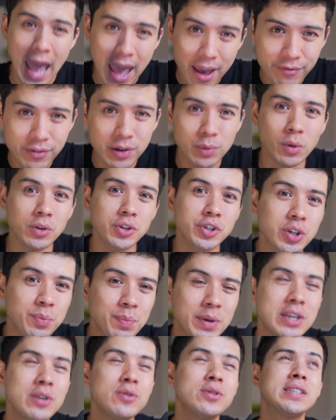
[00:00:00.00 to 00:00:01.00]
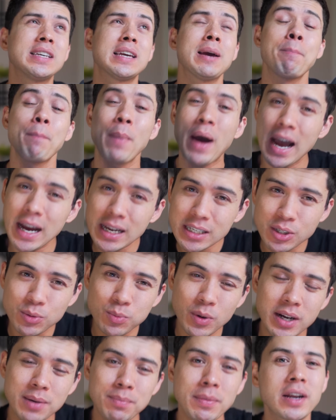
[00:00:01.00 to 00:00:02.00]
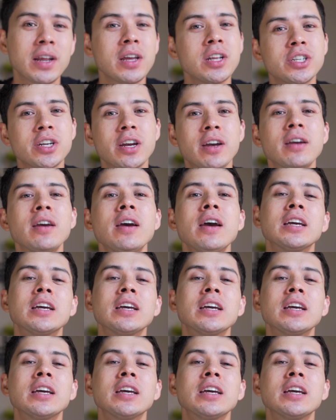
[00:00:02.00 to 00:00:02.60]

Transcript: Everyone Should Be Using a Password Manager.